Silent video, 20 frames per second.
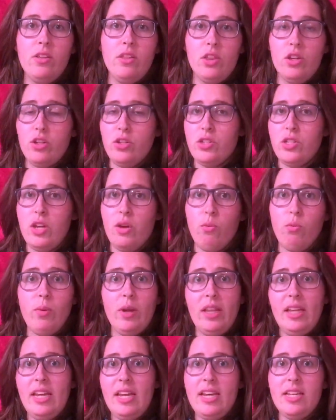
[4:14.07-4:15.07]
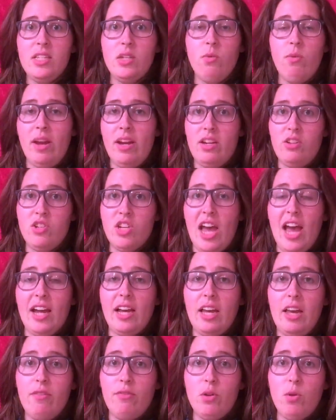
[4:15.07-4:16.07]
There's a really easy way to
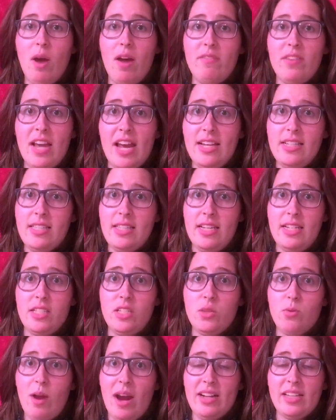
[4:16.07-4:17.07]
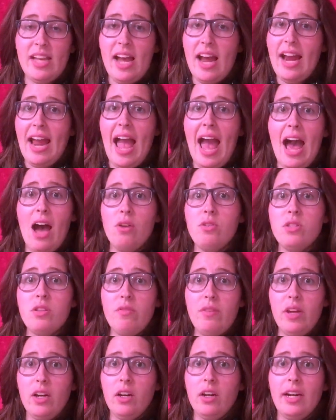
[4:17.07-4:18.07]
check if you have diastasis recti, how
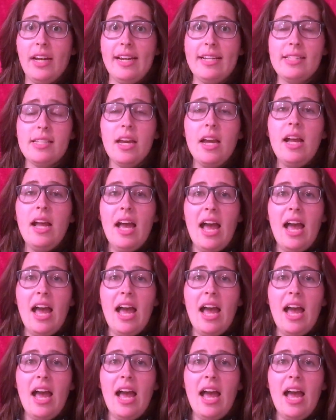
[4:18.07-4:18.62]
severe it is.